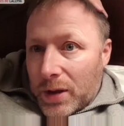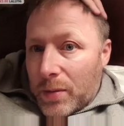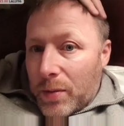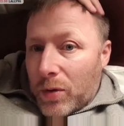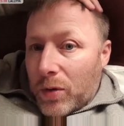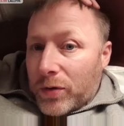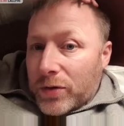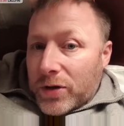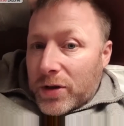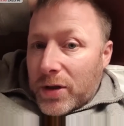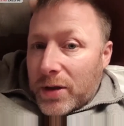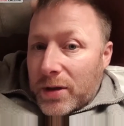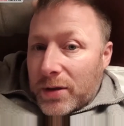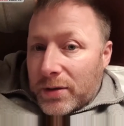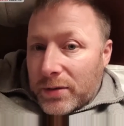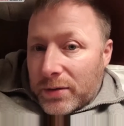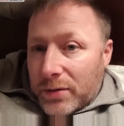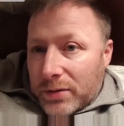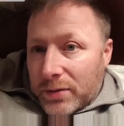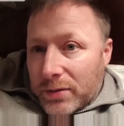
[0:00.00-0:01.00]
offski.
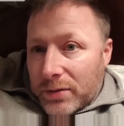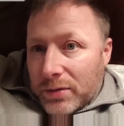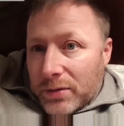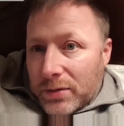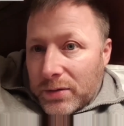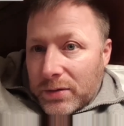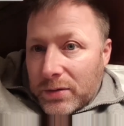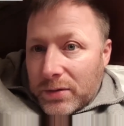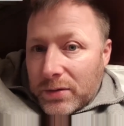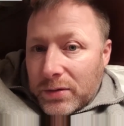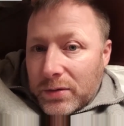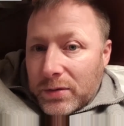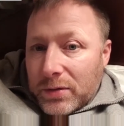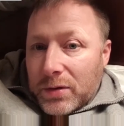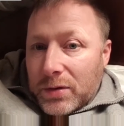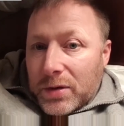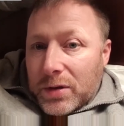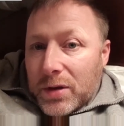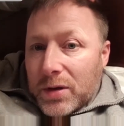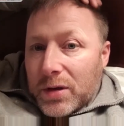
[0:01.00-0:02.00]

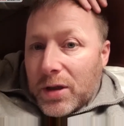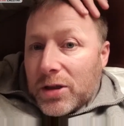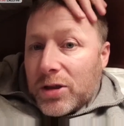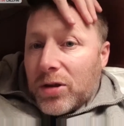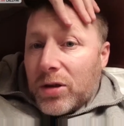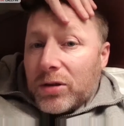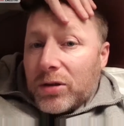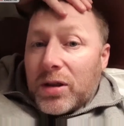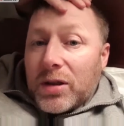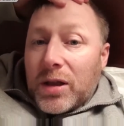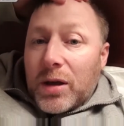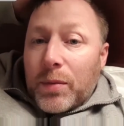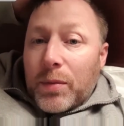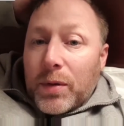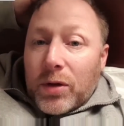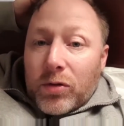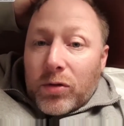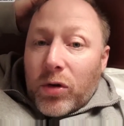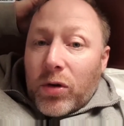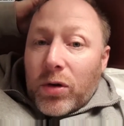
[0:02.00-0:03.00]
It's nothing to do
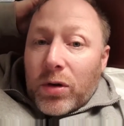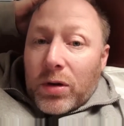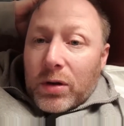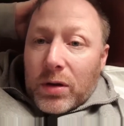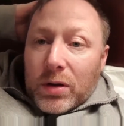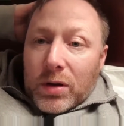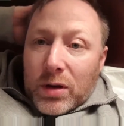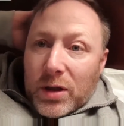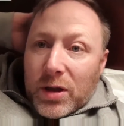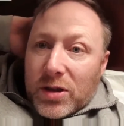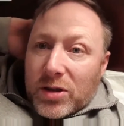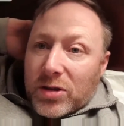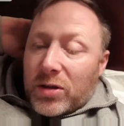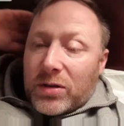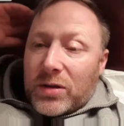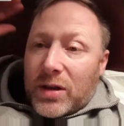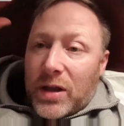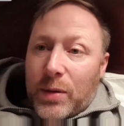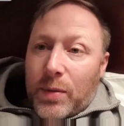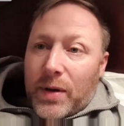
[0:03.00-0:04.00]
with the router. It's
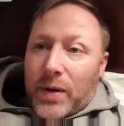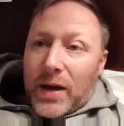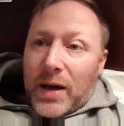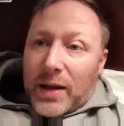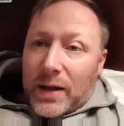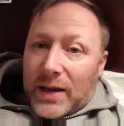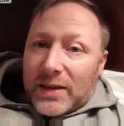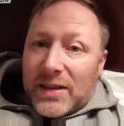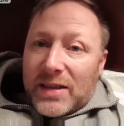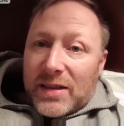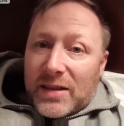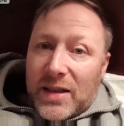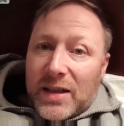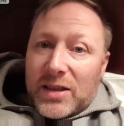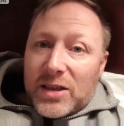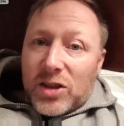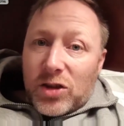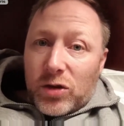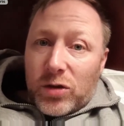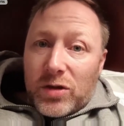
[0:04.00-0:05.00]
nothing to do with that. This
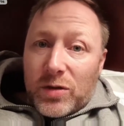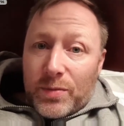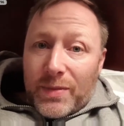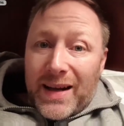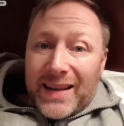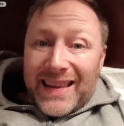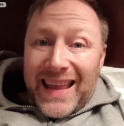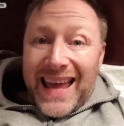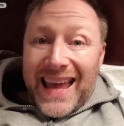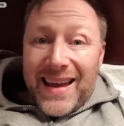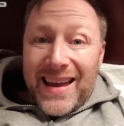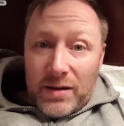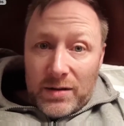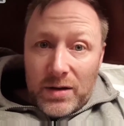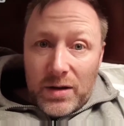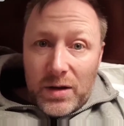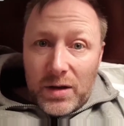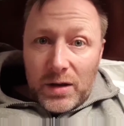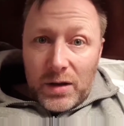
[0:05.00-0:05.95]
is using my data.